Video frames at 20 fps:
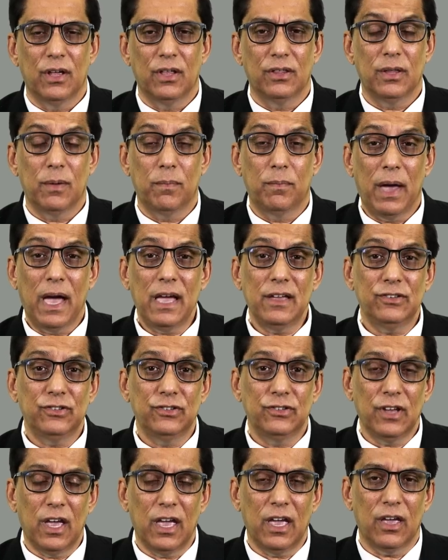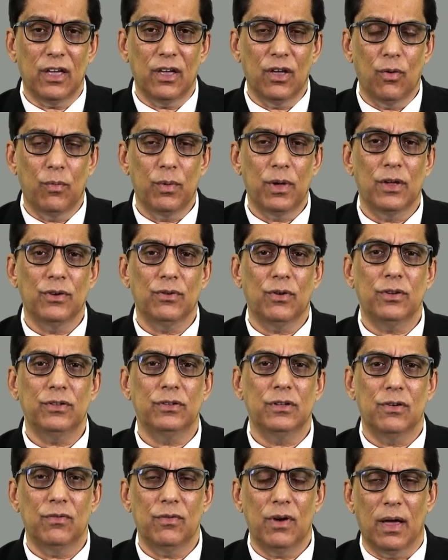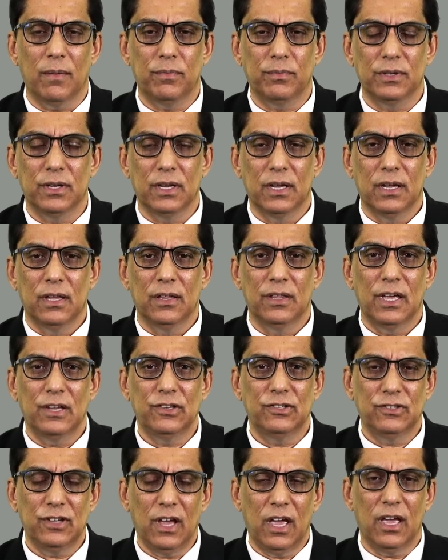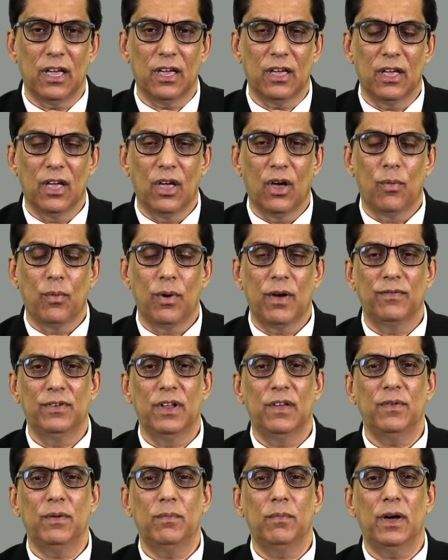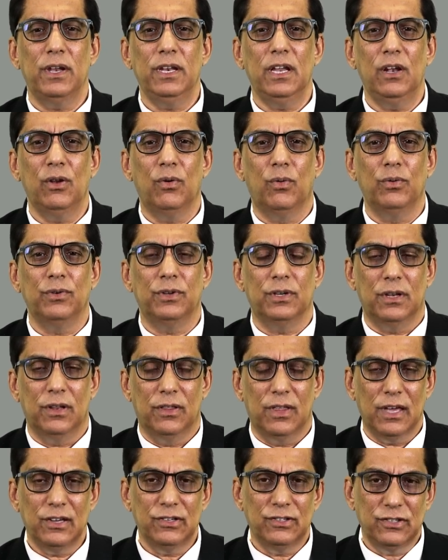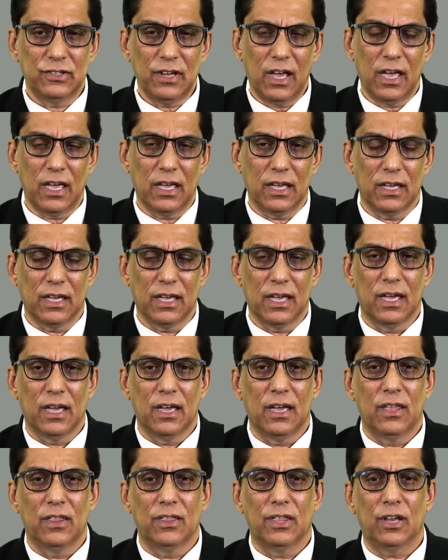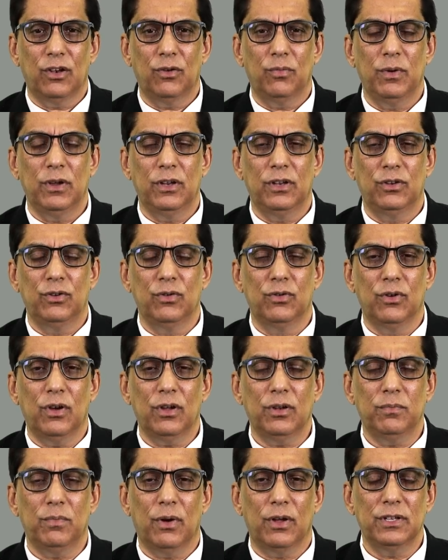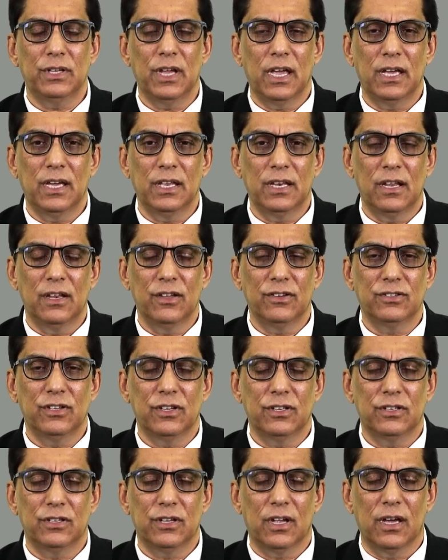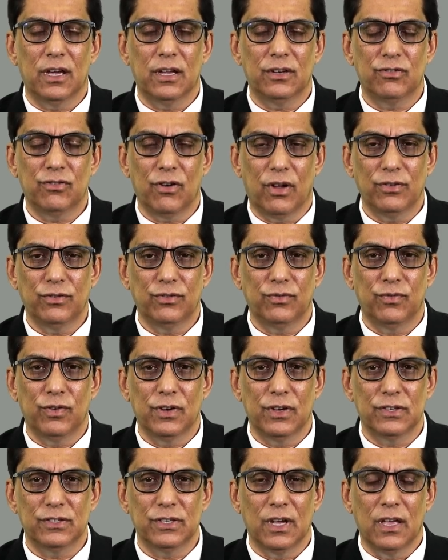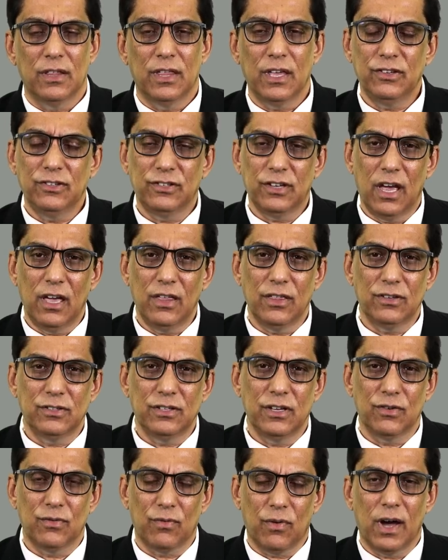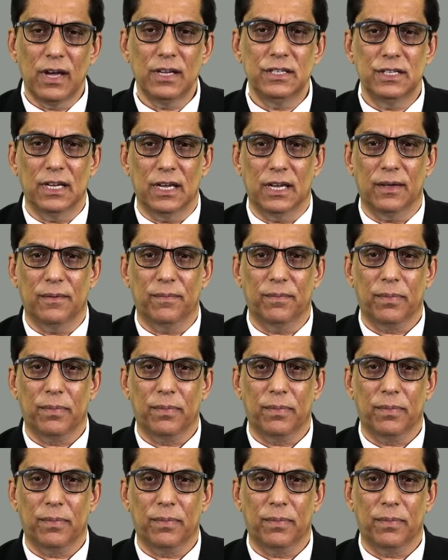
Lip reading: The banks say we are not corrupt. They say we have never money laundered. They say that we do not partake in illicit transfers. They say this in writing.